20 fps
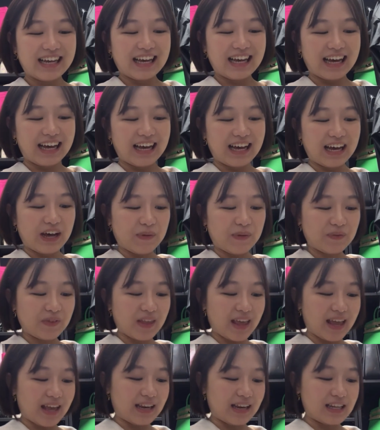
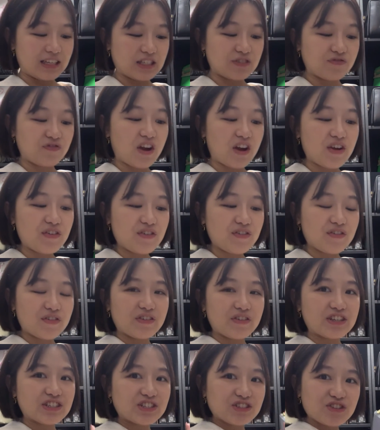And it's very,
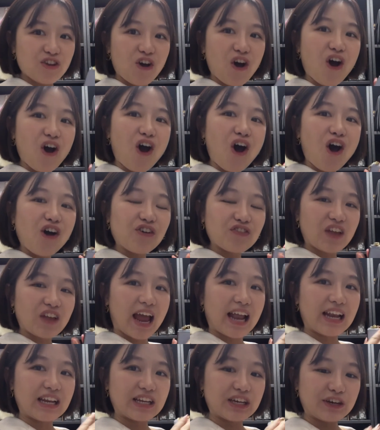very soft.
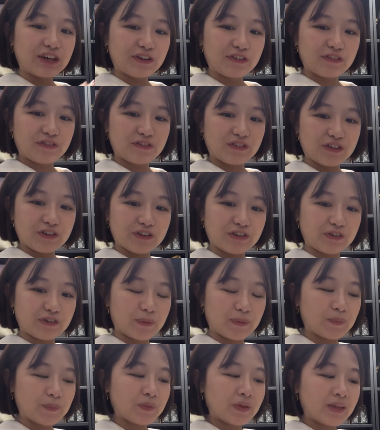I love, you
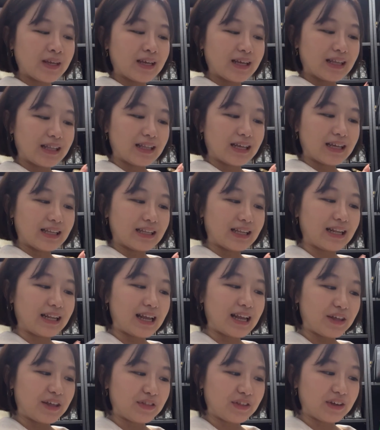know, the
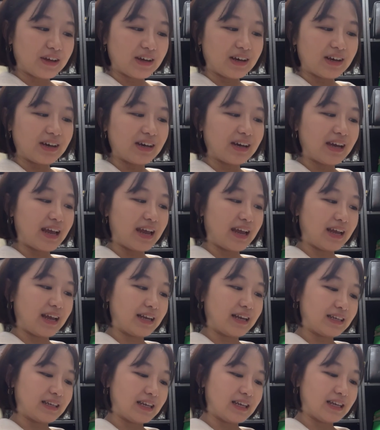leather,
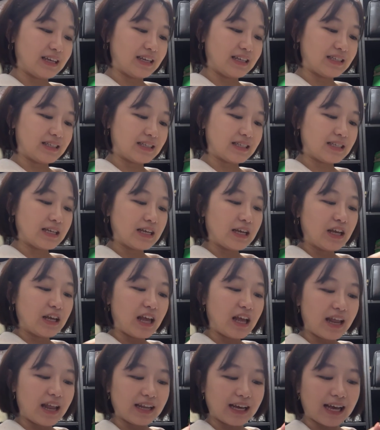and
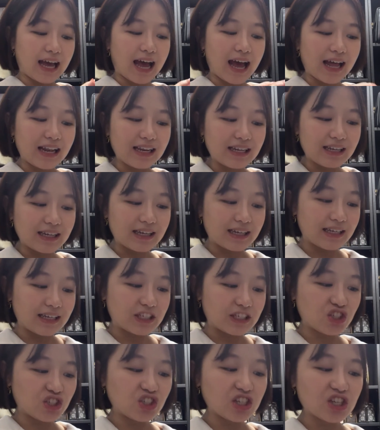the color
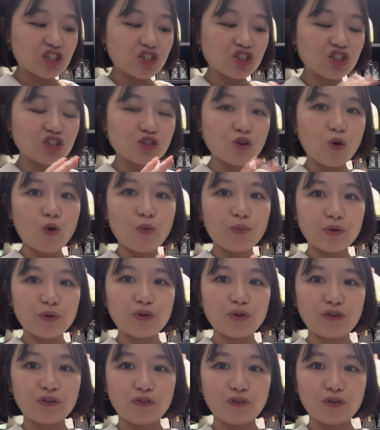is just so
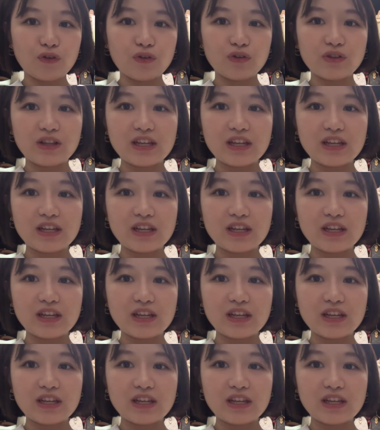beautiful.